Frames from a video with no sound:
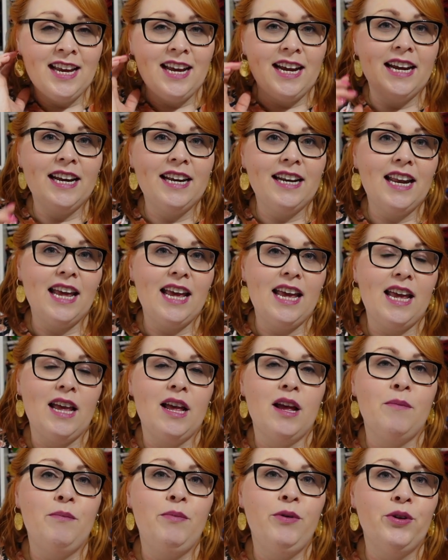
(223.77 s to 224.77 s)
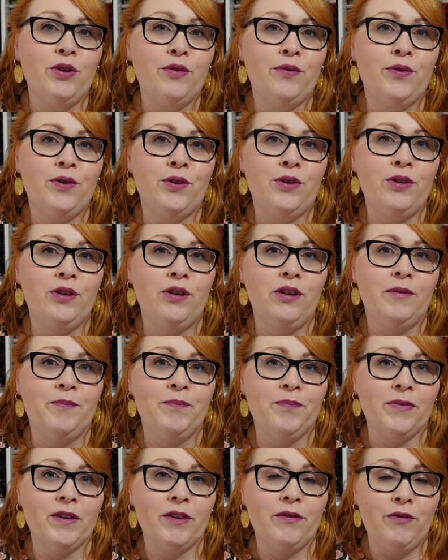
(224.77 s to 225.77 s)
in a beautiful
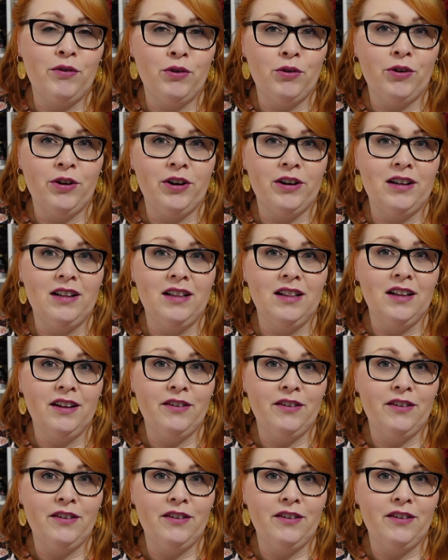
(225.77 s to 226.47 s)
floral